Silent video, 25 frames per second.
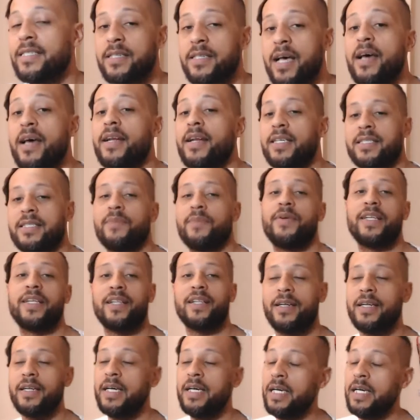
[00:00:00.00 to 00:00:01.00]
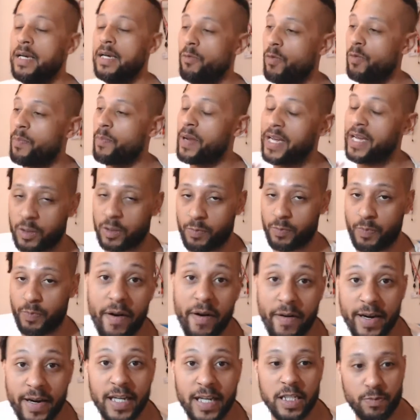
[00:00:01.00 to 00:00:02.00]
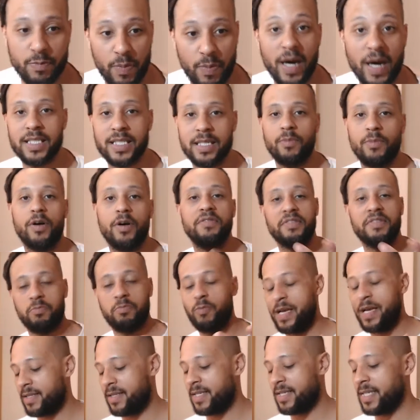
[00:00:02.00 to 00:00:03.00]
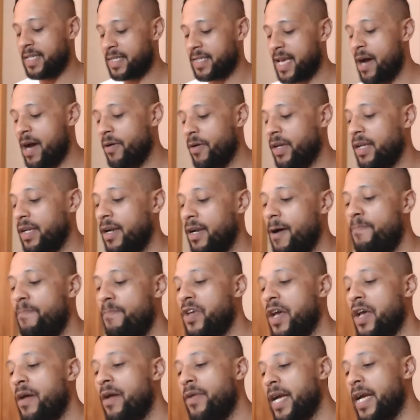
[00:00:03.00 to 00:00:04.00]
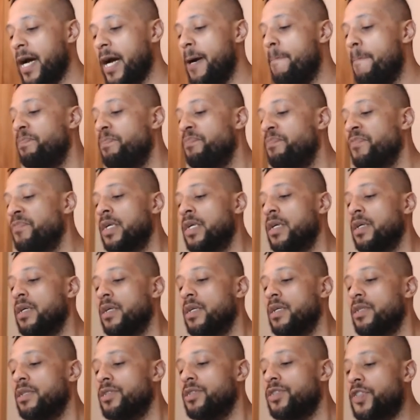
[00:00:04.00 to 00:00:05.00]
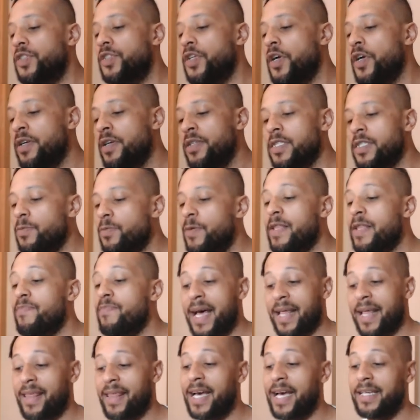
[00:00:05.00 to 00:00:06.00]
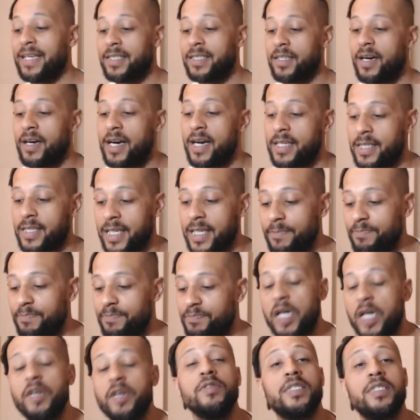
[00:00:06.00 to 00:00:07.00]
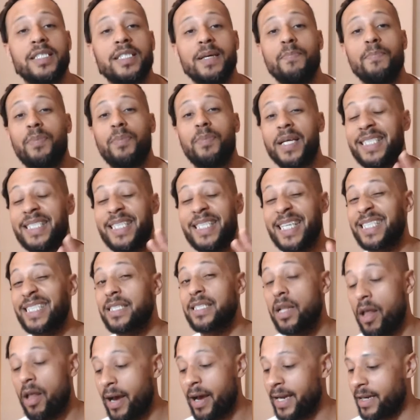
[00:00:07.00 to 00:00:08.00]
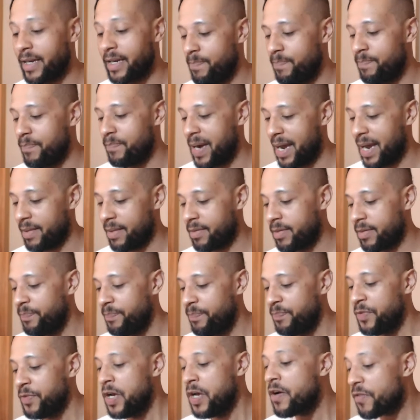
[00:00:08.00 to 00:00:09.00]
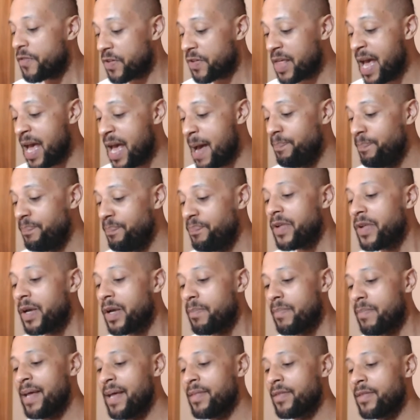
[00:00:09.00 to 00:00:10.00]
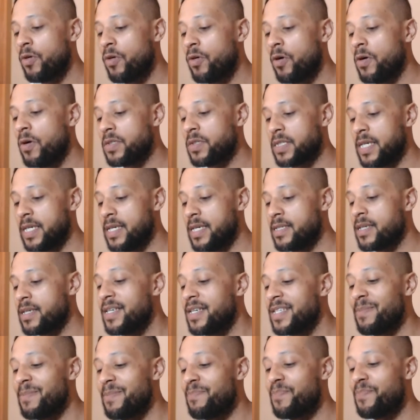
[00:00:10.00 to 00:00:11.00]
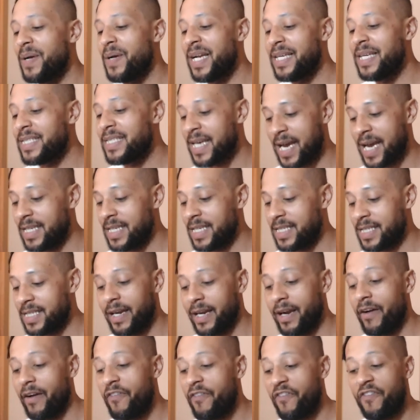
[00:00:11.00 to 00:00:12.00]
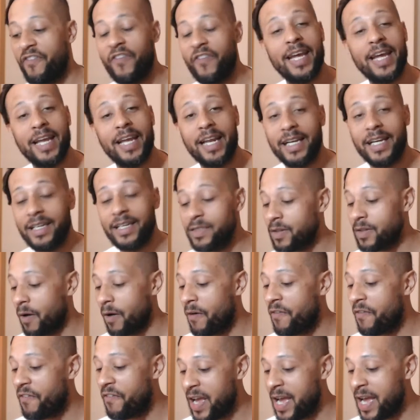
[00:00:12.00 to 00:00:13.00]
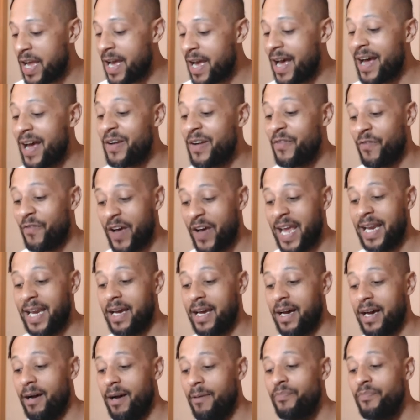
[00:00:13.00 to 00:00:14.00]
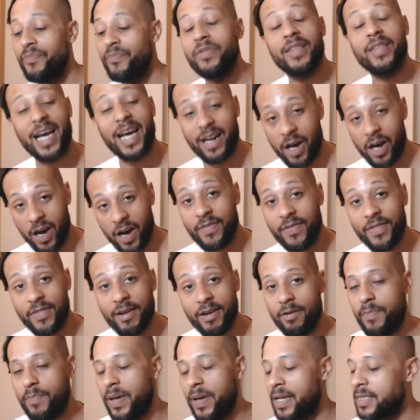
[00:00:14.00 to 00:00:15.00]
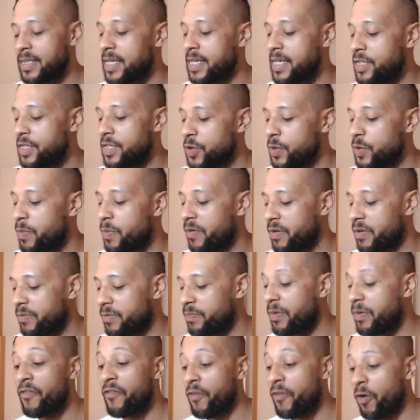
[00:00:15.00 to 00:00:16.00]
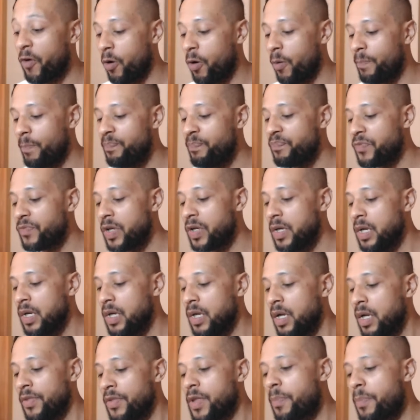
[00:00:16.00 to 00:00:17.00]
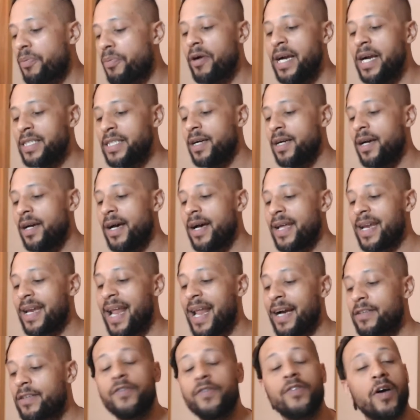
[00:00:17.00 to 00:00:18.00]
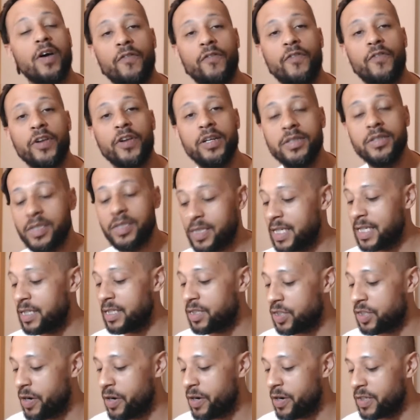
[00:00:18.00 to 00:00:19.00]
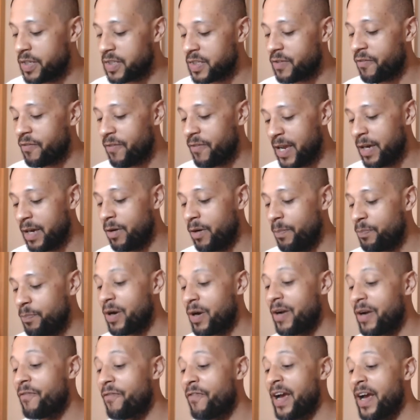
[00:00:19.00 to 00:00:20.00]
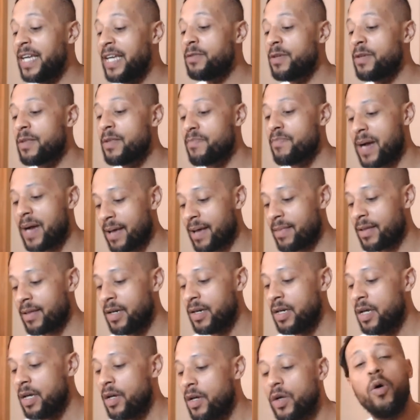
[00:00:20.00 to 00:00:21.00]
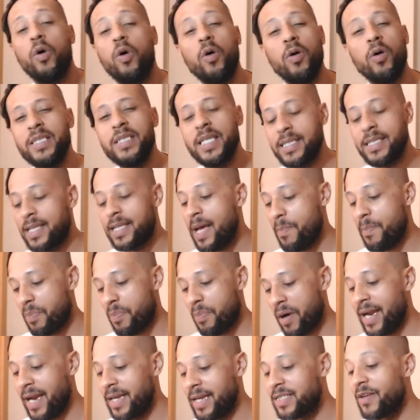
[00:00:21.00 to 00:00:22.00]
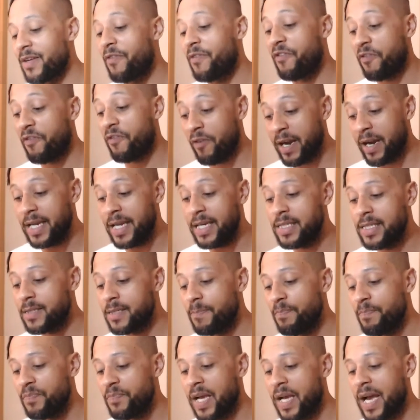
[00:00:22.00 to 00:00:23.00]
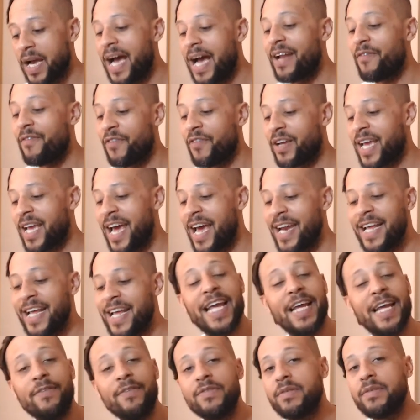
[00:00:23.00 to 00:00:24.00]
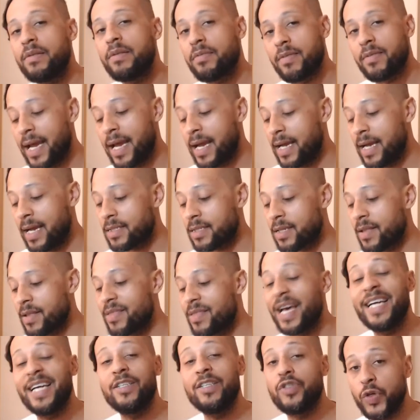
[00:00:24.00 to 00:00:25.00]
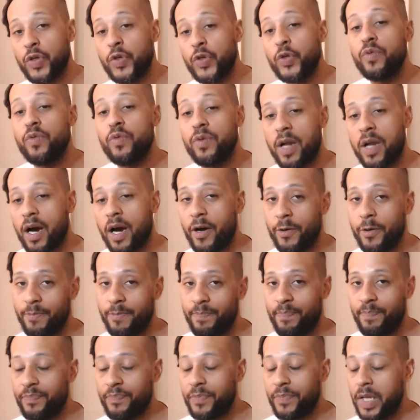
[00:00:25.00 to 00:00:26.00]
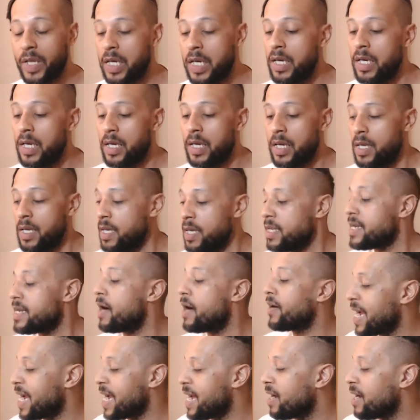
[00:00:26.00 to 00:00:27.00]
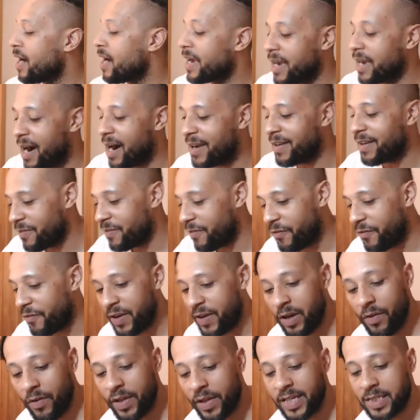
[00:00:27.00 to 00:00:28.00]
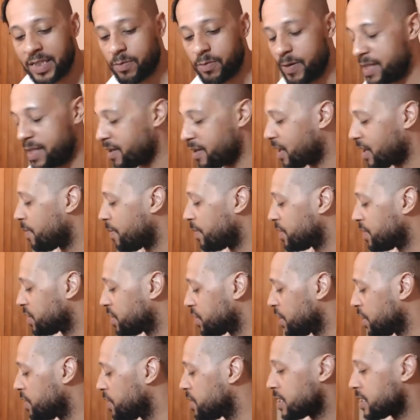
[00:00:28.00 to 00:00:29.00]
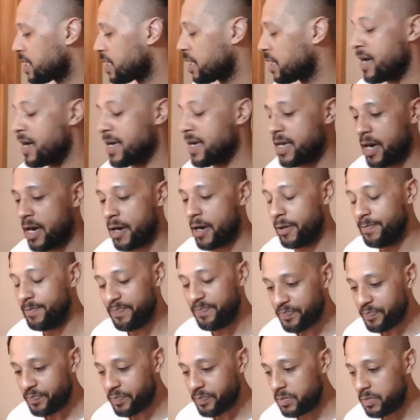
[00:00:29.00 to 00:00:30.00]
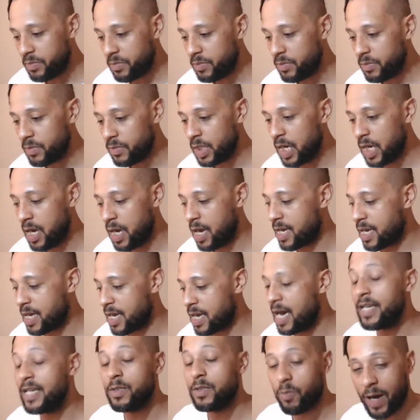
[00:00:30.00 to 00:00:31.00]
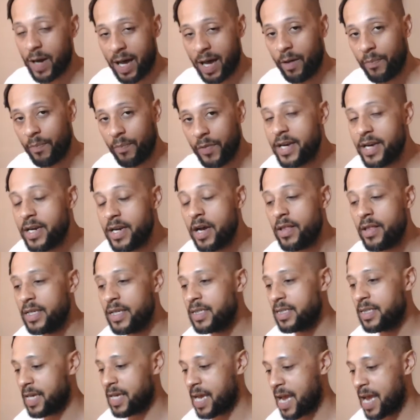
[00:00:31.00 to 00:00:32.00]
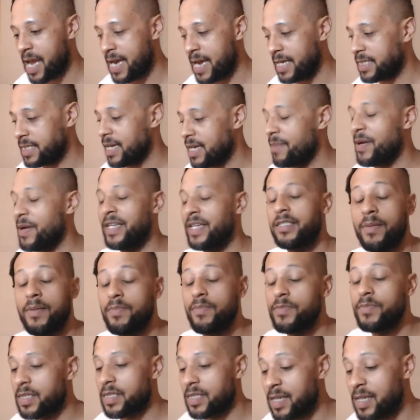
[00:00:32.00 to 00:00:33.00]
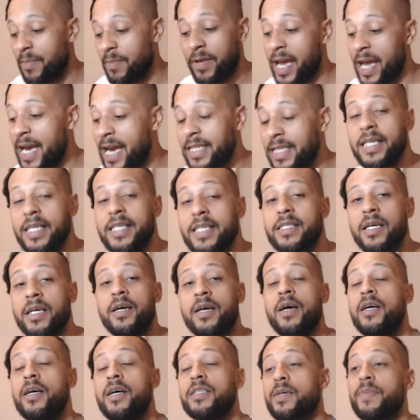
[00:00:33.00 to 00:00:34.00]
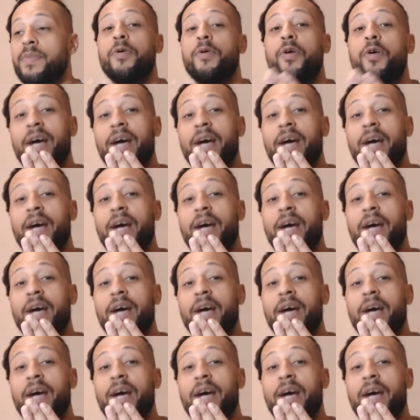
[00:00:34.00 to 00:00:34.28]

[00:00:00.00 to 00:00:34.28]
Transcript: certainly something that would be experienced by someone with Dyscalculia. So here we go. Students with math anxiety don't simply dislike math. For them, math causes debilitating feelings of fear and failure that hurt their ability to perform. The pressure and lack of confidence these students feel when faced with math causes their brain to freeze and forget even the things they do know. Now again, I can feel this with a couple of students that I know as well. I know this is the case. I mean, some cases, some people